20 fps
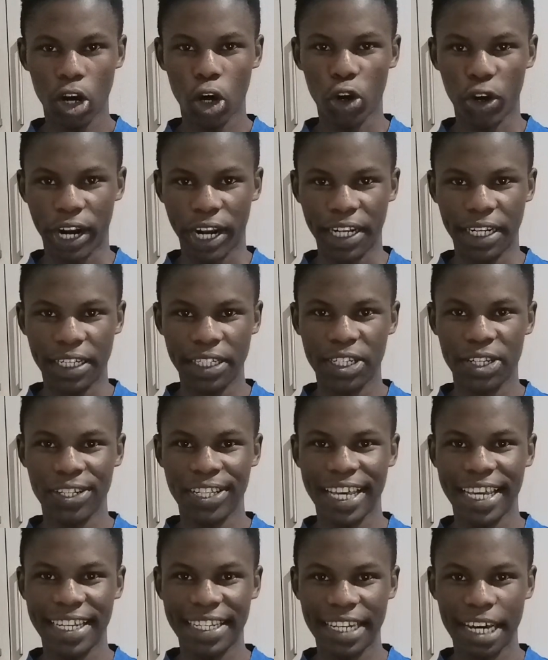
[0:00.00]
Alright, so
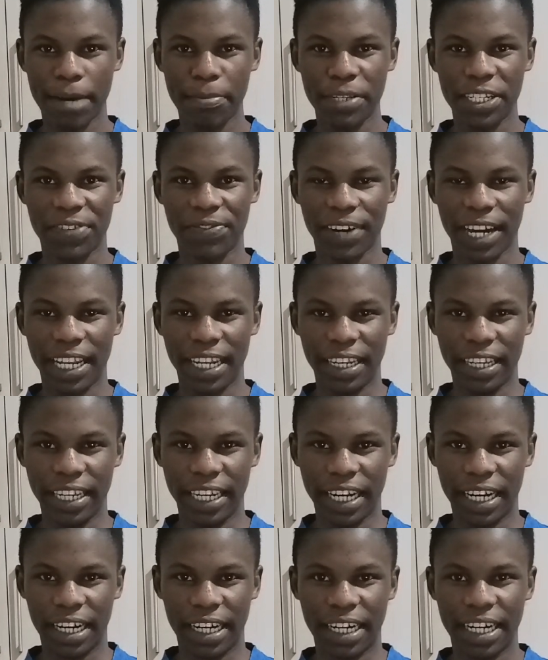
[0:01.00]
the exam is finally
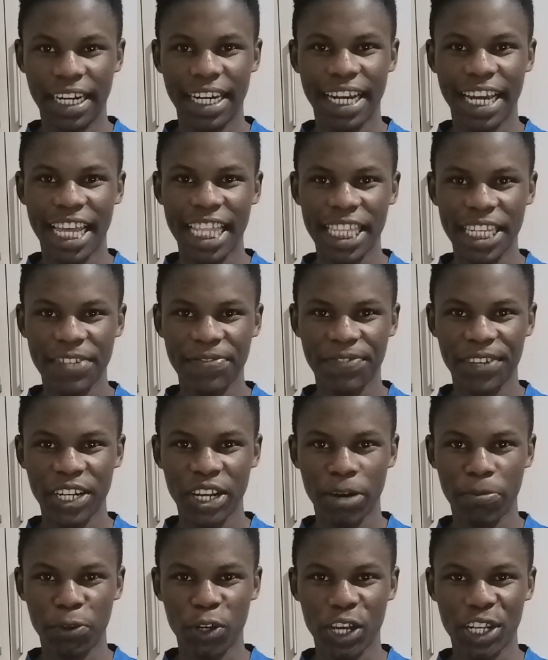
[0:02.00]
here. In this video,
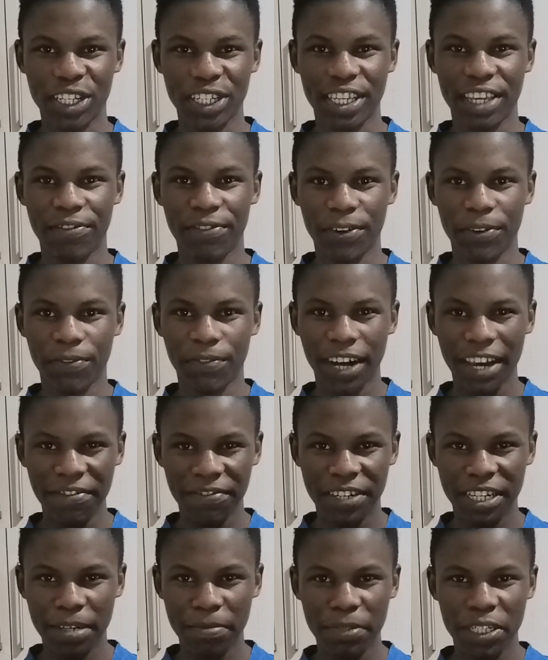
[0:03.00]
I'm going to give you five
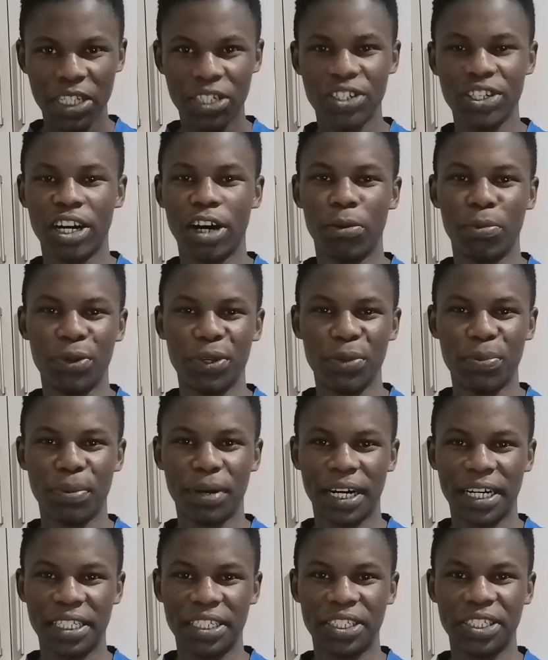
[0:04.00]
tips to help you
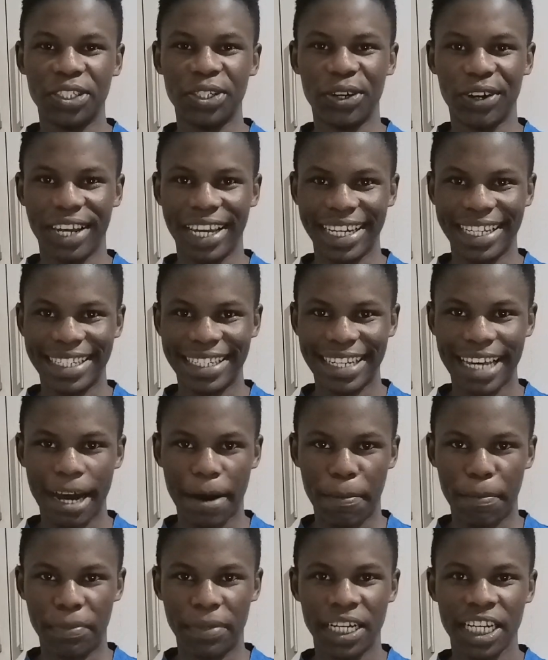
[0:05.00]
pass your
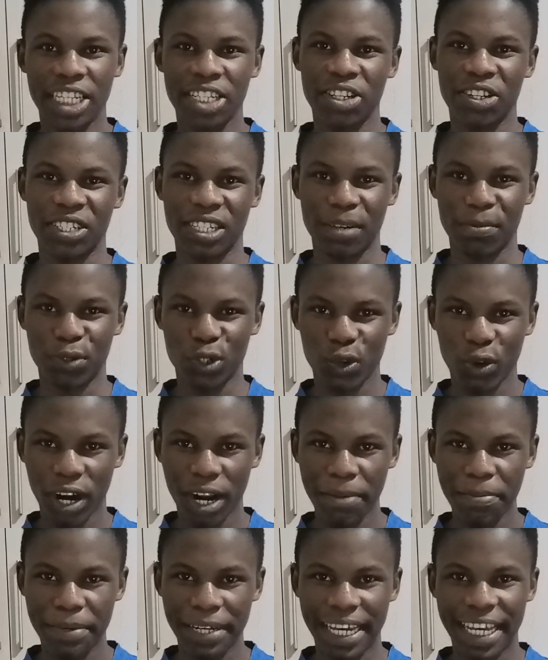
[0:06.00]
exam. So
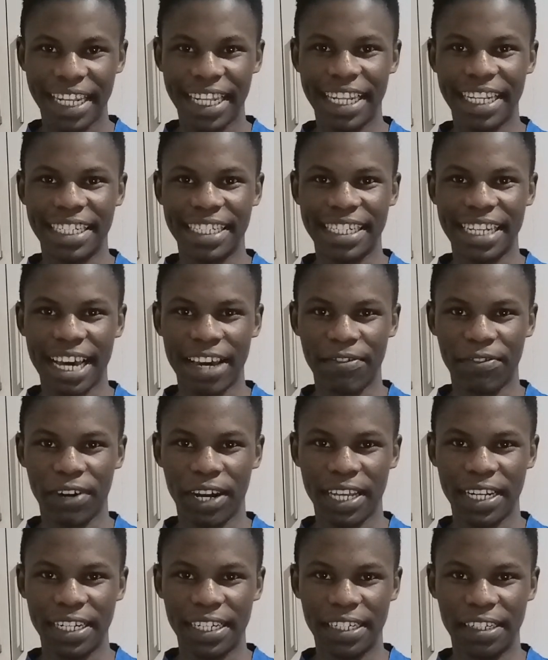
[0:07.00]
subscribe and let's dive
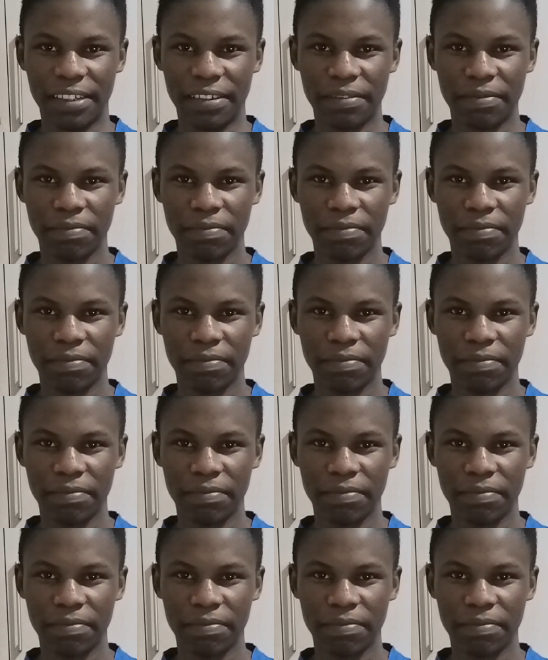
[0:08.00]
right in.